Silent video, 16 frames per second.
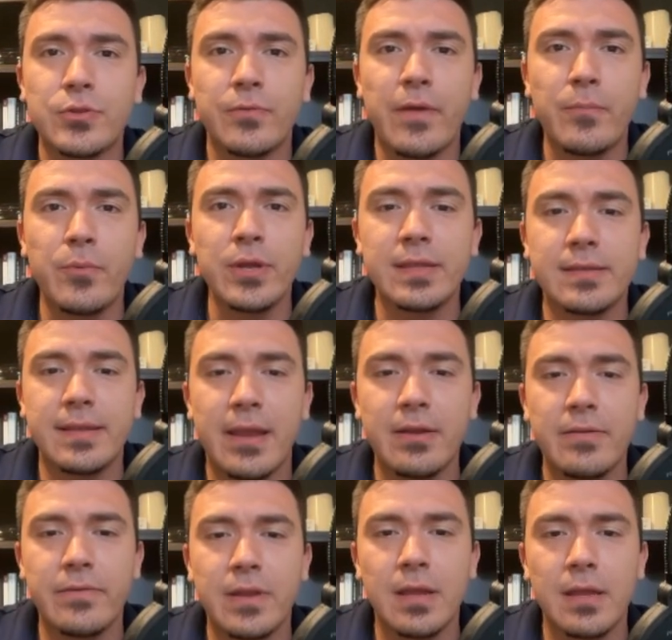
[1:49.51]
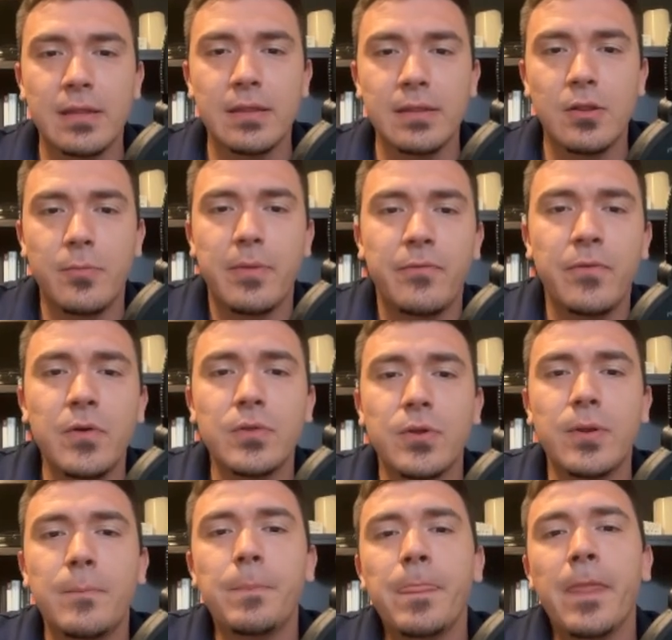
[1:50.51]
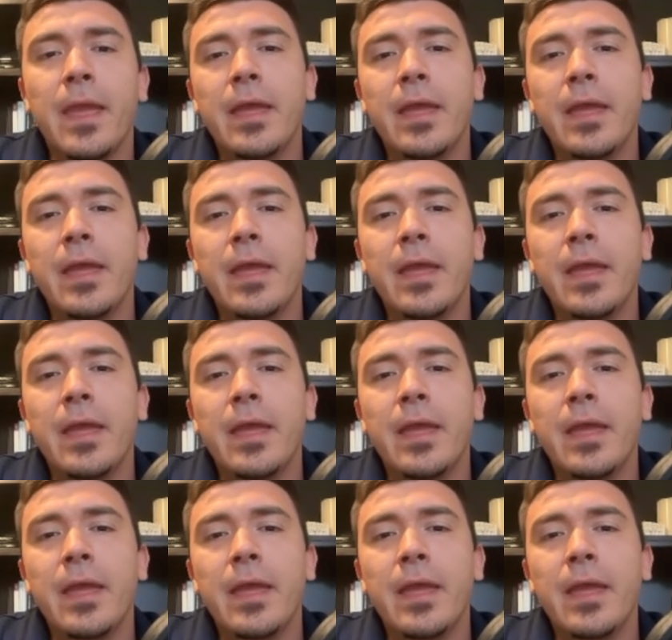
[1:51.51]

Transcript: So if I break this down even a little bit further,